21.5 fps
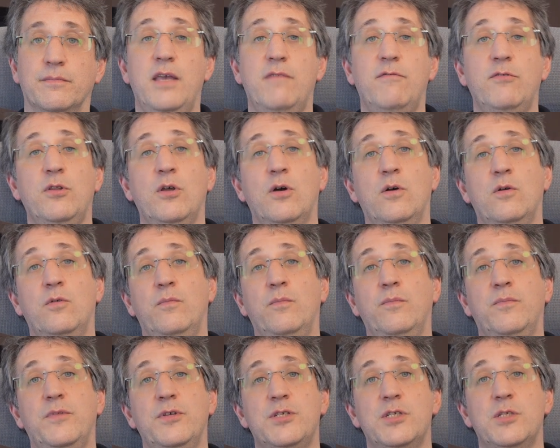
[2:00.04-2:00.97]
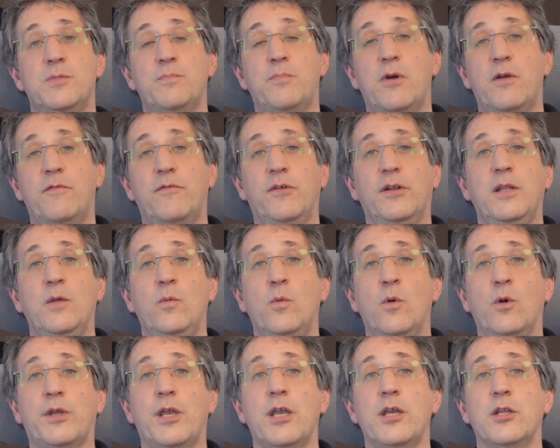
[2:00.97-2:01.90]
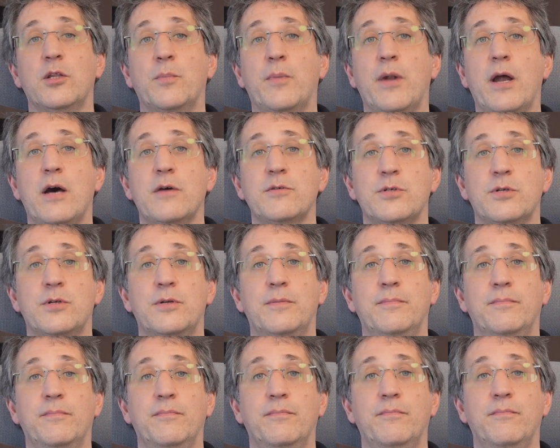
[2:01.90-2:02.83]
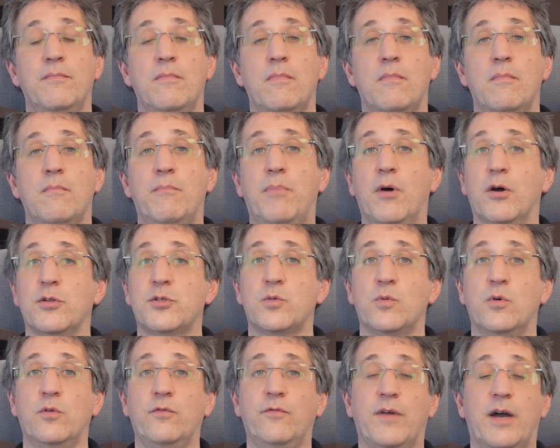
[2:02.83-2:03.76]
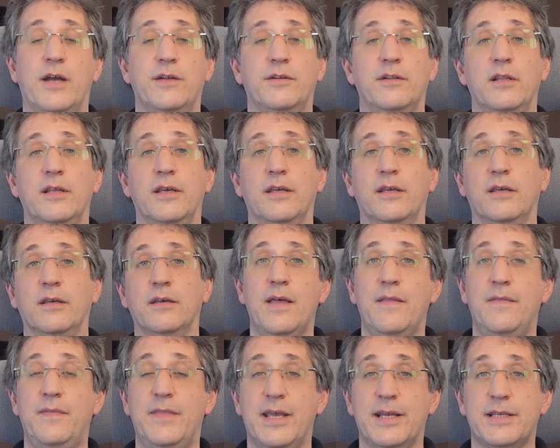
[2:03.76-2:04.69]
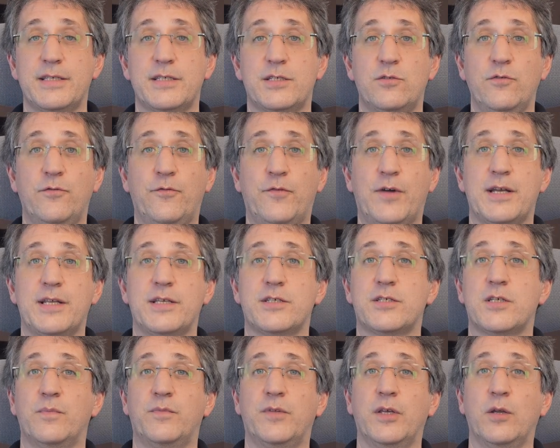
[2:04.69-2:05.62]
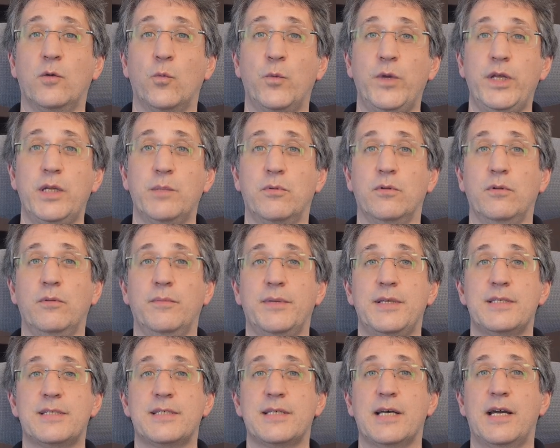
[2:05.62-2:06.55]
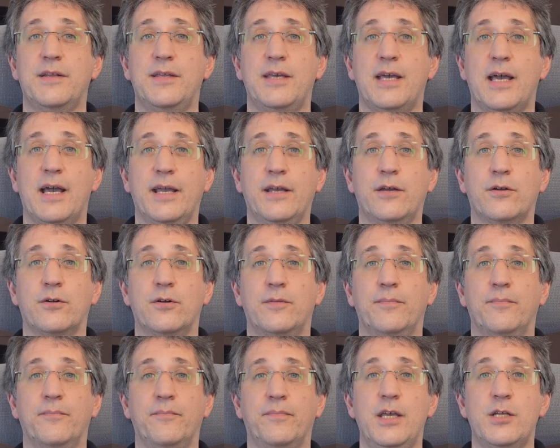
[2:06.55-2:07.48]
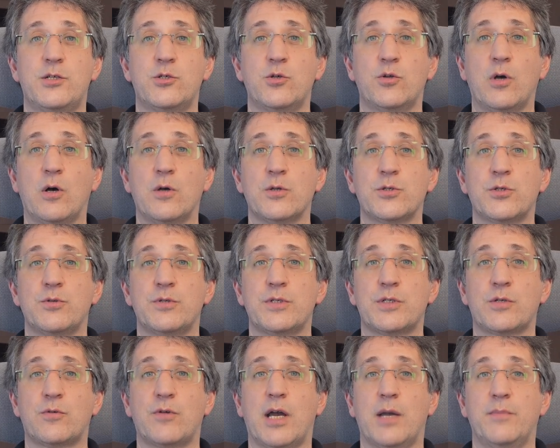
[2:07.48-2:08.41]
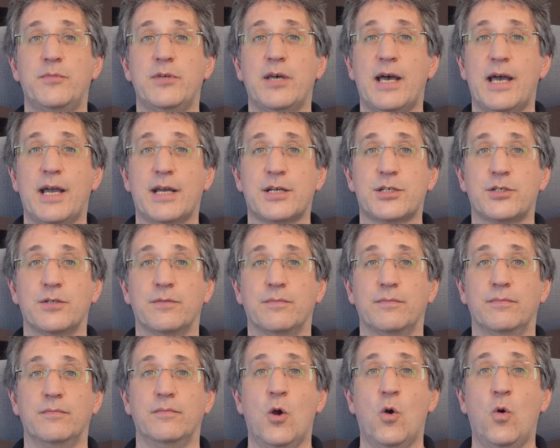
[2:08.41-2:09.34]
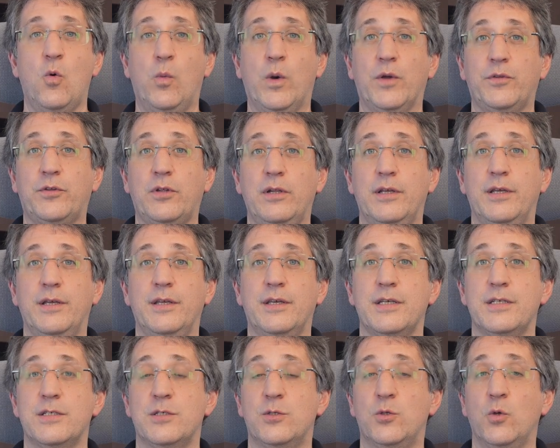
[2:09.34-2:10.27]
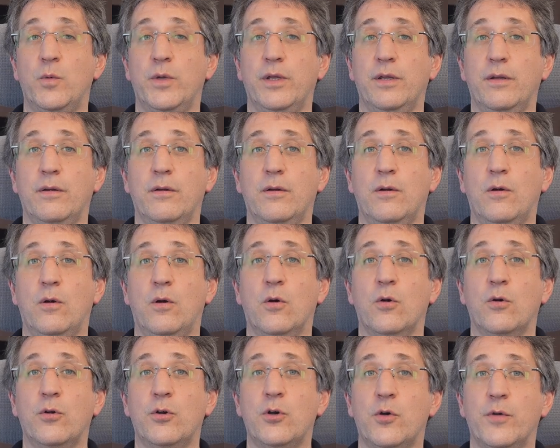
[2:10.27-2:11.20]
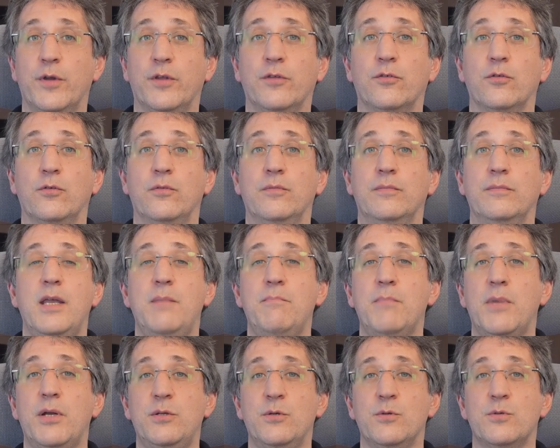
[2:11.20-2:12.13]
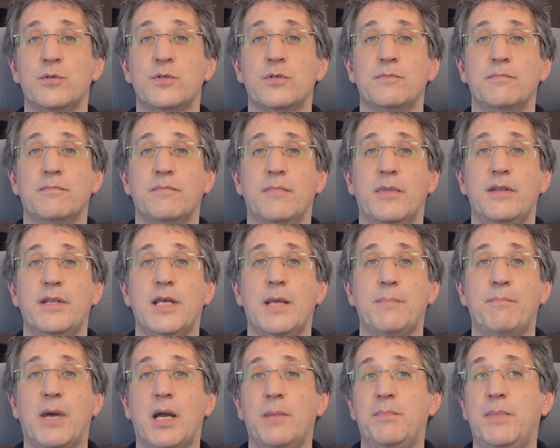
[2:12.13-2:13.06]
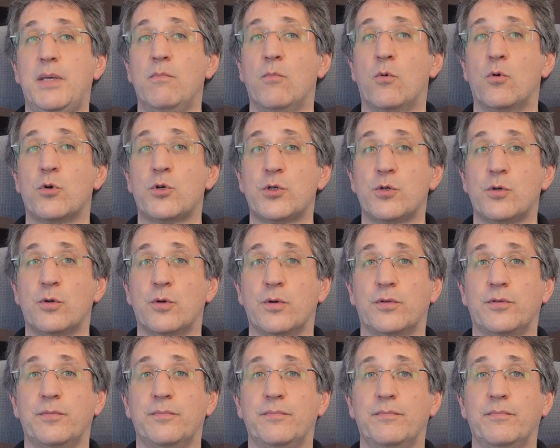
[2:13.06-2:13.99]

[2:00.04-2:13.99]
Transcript: Even though this is perfectly working in the browser, bots won't find the link. Next to finding something readable inside the anchor, it should also describe the action, or what the link is doing or going to. In menus, that might be more short.